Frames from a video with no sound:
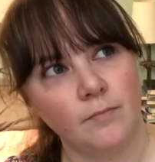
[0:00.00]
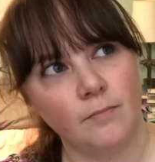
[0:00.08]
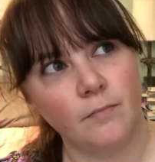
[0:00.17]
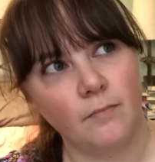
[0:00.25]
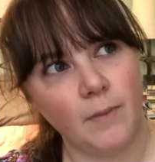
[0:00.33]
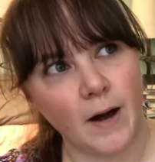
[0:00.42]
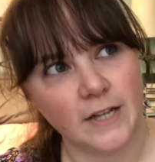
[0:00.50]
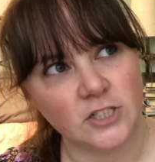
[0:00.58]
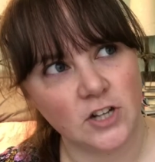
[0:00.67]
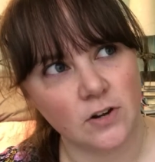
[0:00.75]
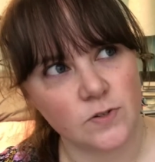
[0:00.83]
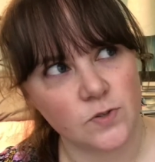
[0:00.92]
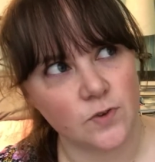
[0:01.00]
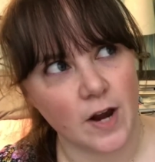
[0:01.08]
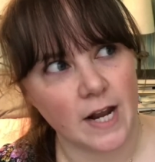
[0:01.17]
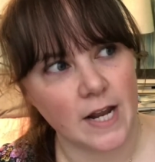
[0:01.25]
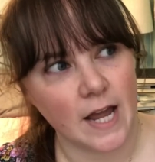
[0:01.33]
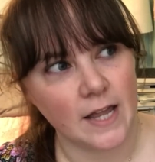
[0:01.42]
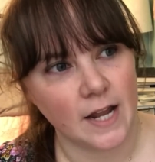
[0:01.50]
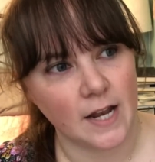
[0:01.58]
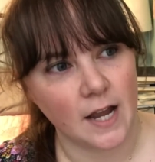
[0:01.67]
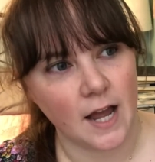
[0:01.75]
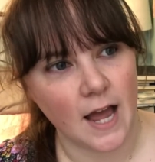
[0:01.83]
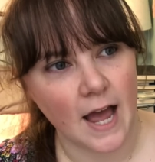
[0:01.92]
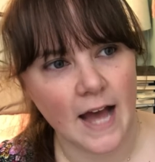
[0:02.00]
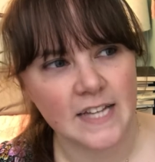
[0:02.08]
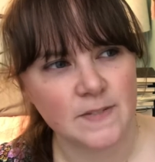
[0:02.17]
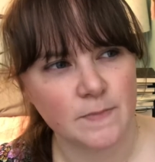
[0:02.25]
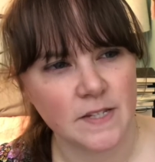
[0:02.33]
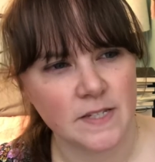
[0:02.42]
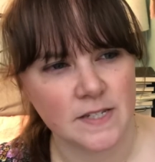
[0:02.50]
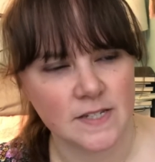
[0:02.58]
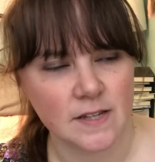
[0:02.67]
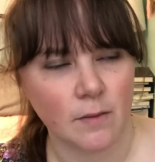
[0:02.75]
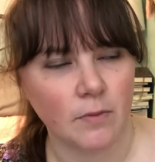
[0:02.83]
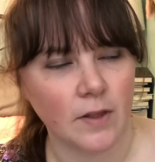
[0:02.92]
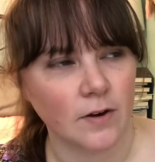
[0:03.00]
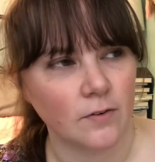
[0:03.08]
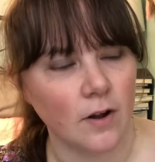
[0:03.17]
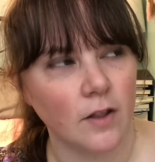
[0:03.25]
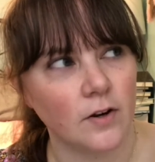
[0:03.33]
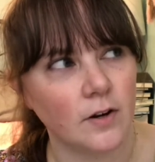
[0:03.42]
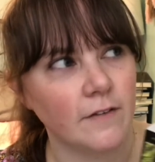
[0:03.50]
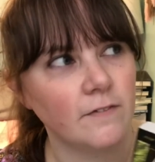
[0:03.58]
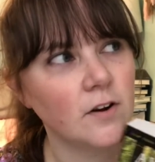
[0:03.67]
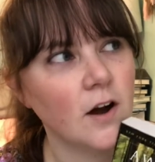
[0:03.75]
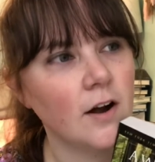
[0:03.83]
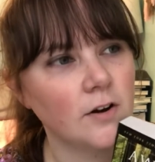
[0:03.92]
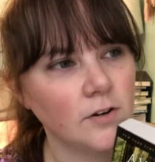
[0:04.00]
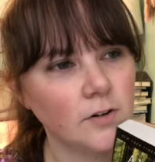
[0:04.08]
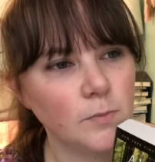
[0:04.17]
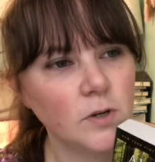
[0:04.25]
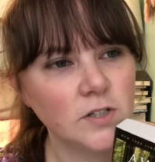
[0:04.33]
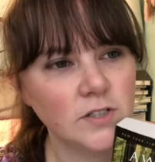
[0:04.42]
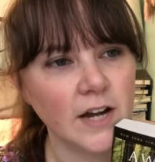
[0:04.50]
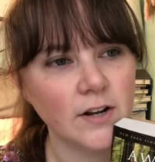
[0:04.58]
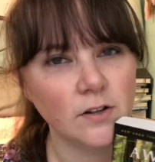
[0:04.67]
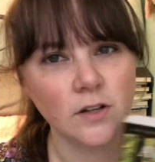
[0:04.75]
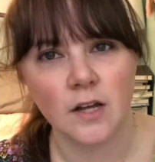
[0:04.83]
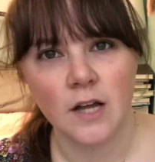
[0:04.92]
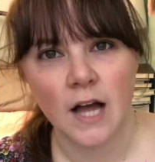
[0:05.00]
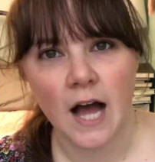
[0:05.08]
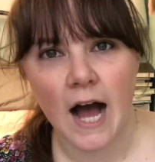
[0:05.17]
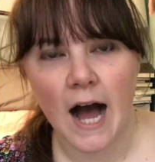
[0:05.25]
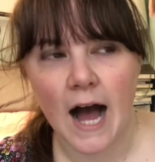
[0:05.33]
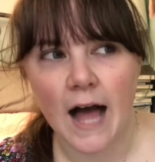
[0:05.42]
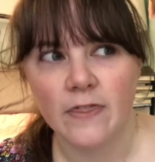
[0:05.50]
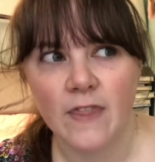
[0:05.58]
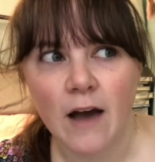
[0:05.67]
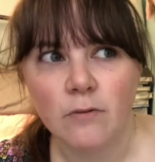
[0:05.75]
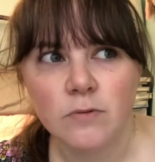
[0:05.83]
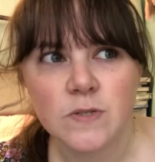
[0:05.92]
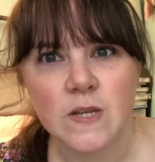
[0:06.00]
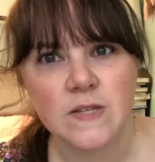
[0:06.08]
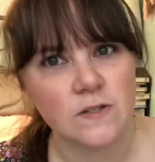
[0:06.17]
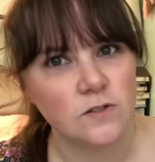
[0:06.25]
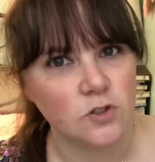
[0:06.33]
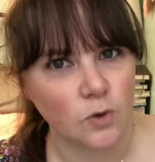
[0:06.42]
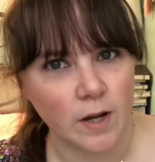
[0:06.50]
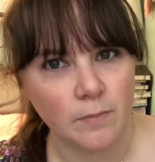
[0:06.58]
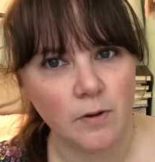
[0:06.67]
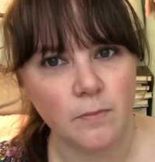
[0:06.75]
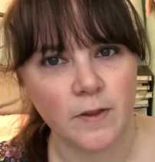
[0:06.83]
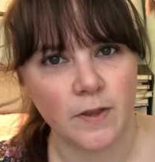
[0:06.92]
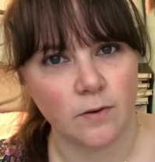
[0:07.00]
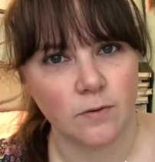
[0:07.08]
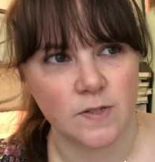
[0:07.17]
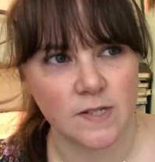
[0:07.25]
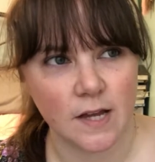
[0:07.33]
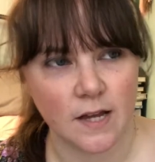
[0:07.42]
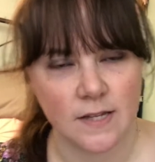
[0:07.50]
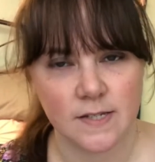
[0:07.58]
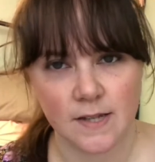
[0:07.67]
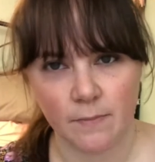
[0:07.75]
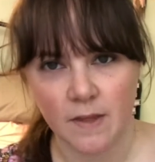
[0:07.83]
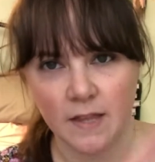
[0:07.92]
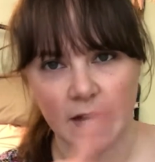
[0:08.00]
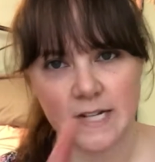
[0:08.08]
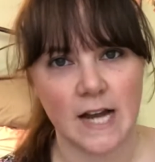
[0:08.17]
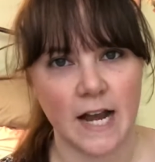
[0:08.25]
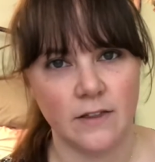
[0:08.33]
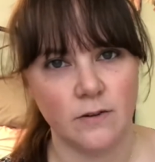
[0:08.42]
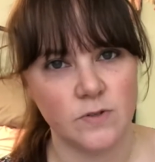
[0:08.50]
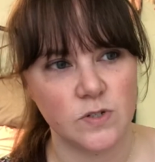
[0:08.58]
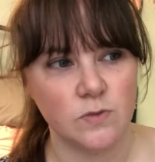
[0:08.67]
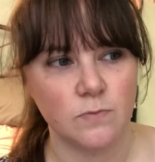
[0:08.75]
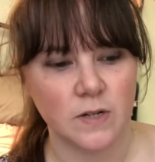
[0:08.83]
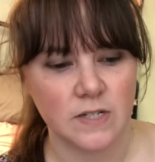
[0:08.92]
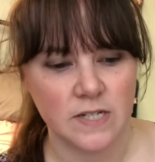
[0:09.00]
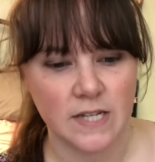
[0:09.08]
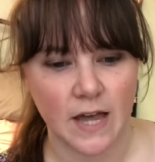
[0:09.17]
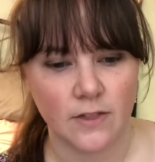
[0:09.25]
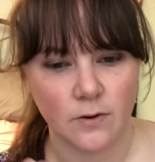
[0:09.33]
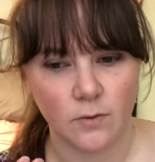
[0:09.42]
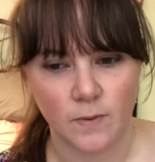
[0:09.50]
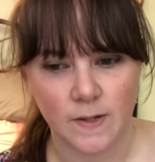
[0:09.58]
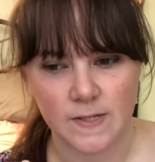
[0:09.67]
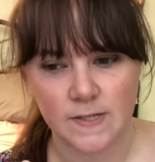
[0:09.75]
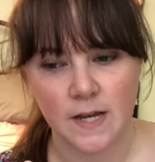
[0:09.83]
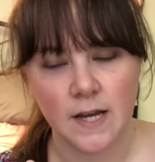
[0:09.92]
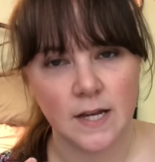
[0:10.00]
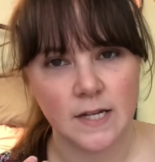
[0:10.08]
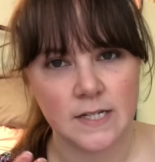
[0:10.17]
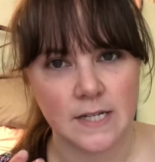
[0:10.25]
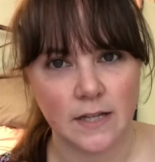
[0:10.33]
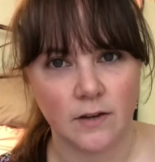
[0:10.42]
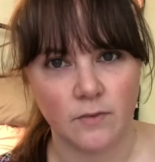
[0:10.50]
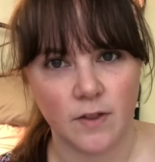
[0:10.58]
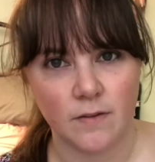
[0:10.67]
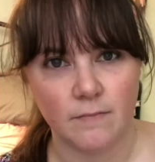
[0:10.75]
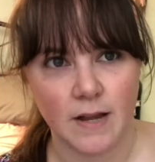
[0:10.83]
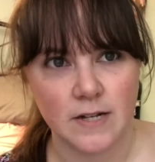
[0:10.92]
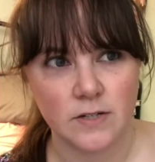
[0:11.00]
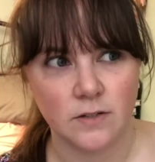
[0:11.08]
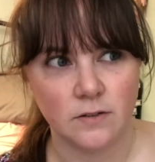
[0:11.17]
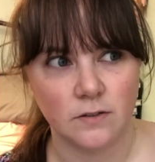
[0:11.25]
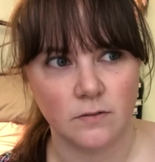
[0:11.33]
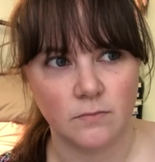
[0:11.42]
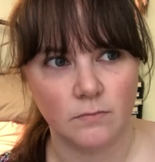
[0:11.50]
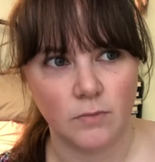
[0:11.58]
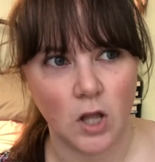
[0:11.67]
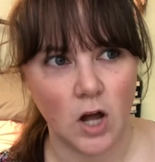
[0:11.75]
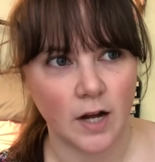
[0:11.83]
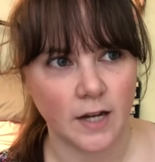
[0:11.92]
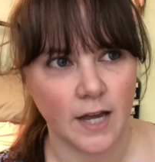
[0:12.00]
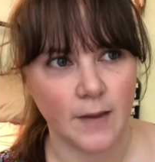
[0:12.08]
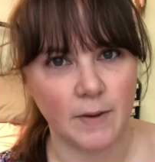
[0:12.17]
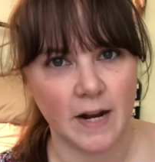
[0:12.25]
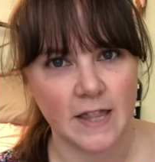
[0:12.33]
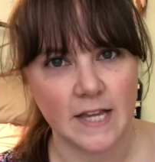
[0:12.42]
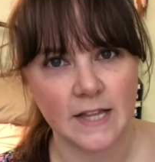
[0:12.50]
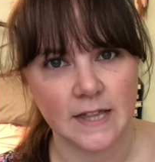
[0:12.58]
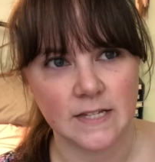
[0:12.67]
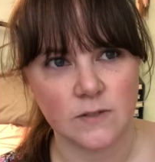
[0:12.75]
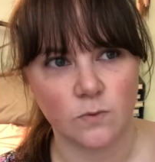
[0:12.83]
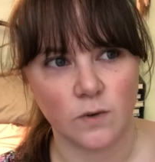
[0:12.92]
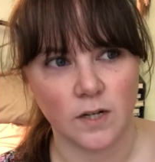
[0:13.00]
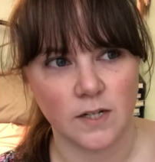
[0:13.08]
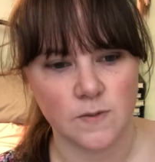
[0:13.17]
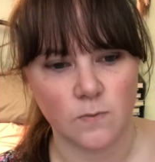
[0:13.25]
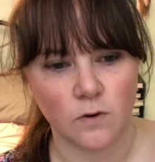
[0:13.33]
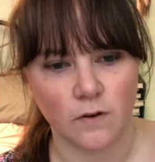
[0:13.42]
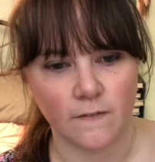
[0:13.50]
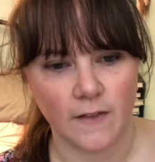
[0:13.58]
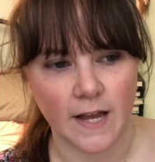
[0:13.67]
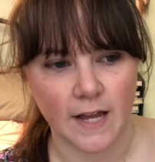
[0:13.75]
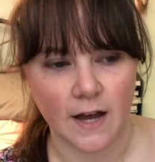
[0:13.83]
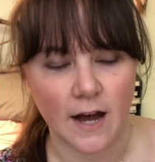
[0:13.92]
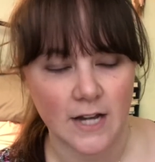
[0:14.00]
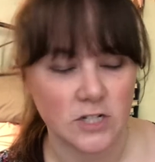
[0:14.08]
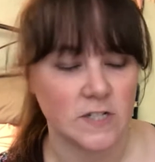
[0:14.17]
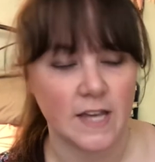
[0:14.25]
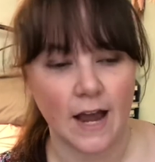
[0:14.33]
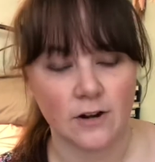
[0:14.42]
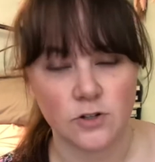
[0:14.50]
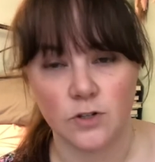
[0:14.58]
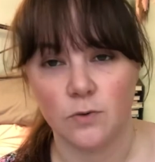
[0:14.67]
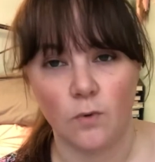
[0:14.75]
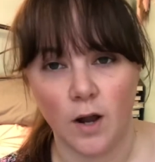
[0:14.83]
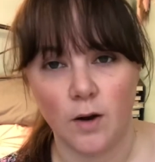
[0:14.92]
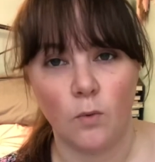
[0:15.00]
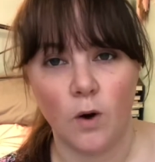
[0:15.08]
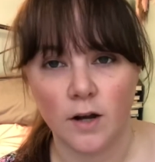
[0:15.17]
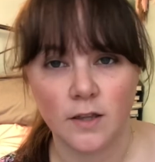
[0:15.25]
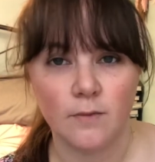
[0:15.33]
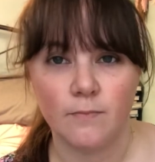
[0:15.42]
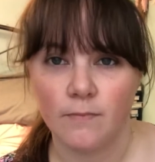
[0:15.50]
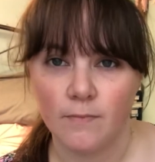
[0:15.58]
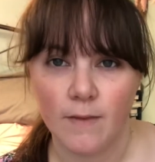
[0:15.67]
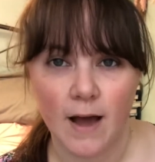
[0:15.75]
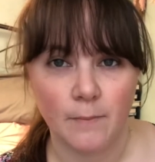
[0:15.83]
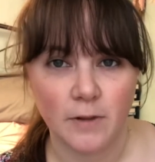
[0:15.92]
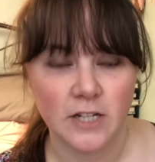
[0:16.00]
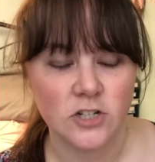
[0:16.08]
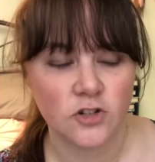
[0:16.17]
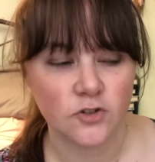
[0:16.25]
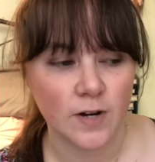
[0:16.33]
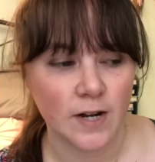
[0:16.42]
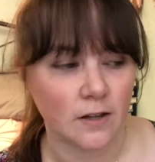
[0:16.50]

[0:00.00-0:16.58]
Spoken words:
by Cheryl Strayed, and then Aspen something or other. I forgot her book title. That one was less enjoyable, but there was something that tied those 2 books together, was dealing with a mental block. But I think this one is more of like, I just casually want to walk the Appalachian Trail,